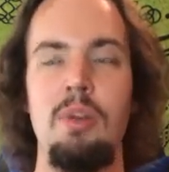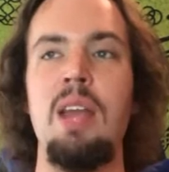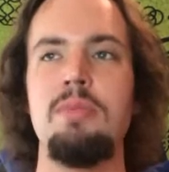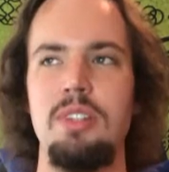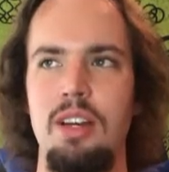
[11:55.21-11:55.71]

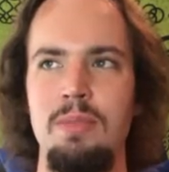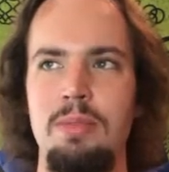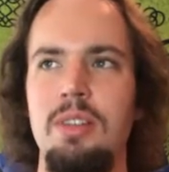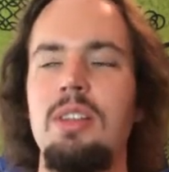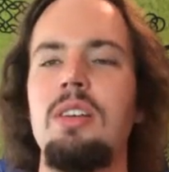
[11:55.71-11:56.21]
ramped
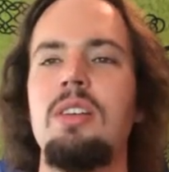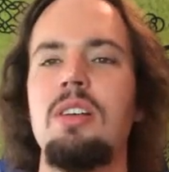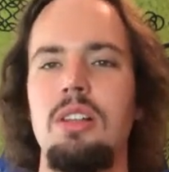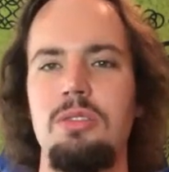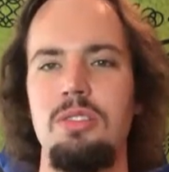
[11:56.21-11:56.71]
up
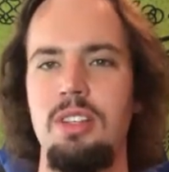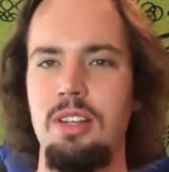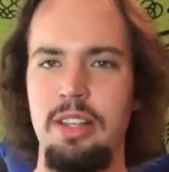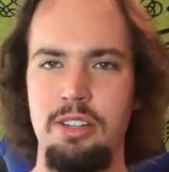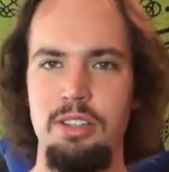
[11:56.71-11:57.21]
close to the
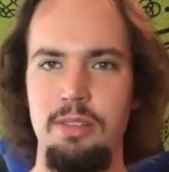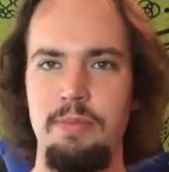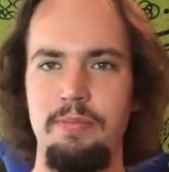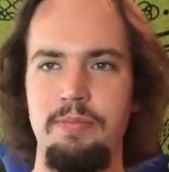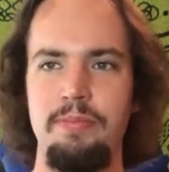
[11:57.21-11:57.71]
election.
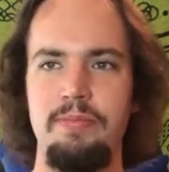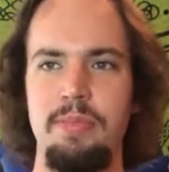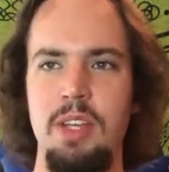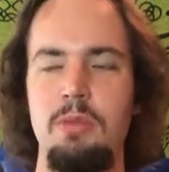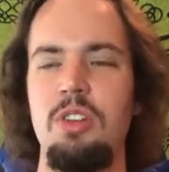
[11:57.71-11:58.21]

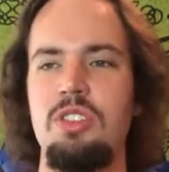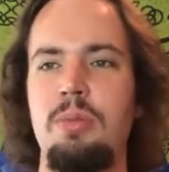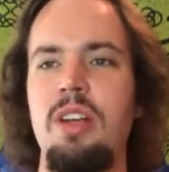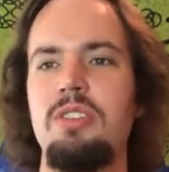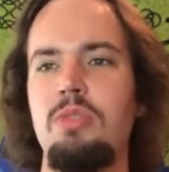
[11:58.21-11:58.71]
What a
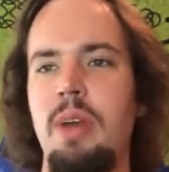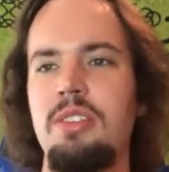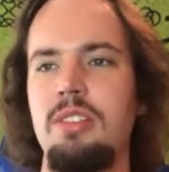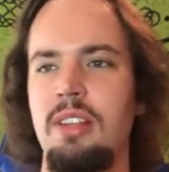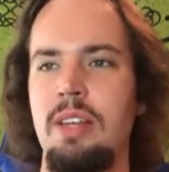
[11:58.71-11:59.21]
surprise you
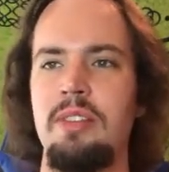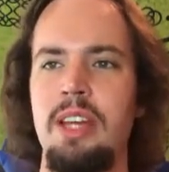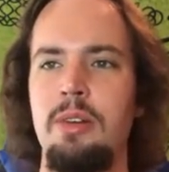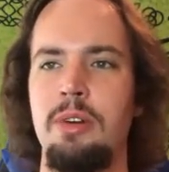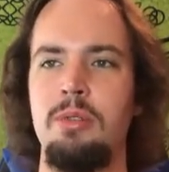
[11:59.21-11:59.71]
waited till the 11th
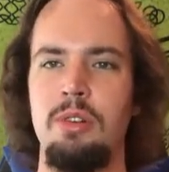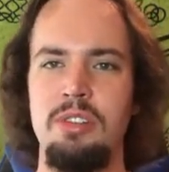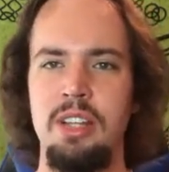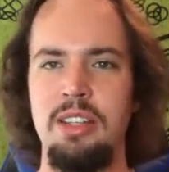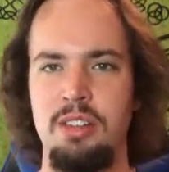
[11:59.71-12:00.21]
hour in order
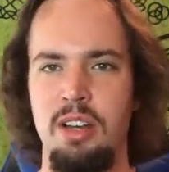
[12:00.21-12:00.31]
to delay his